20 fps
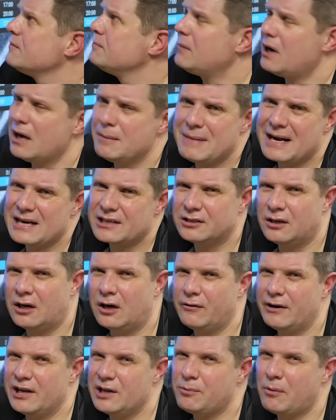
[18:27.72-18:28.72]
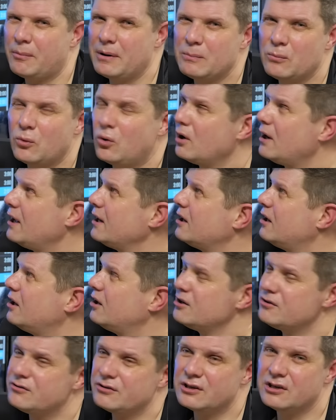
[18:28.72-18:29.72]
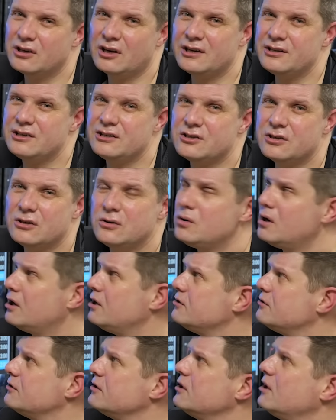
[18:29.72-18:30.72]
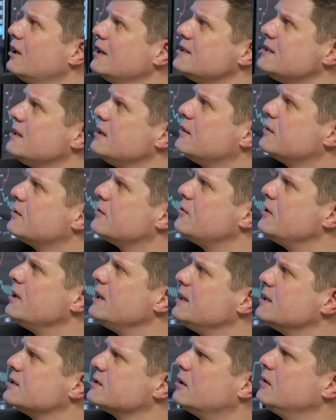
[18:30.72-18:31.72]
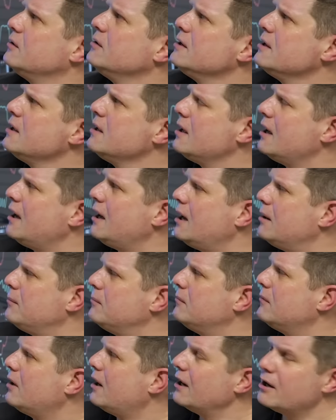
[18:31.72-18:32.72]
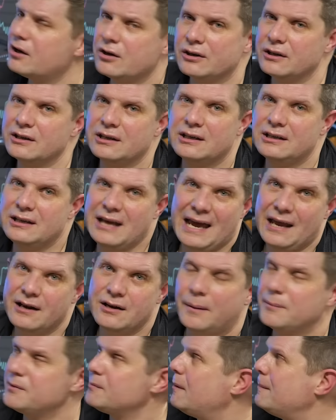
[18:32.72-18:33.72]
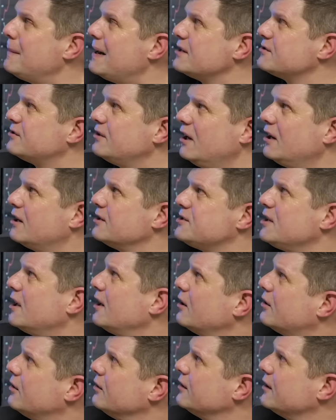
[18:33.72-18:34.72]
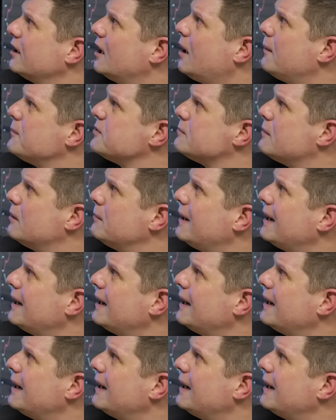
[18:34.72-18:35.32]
My max heart rate is probably more like 192, 193. So I couldn't get up to my max today. I could tell I couldn't get up to my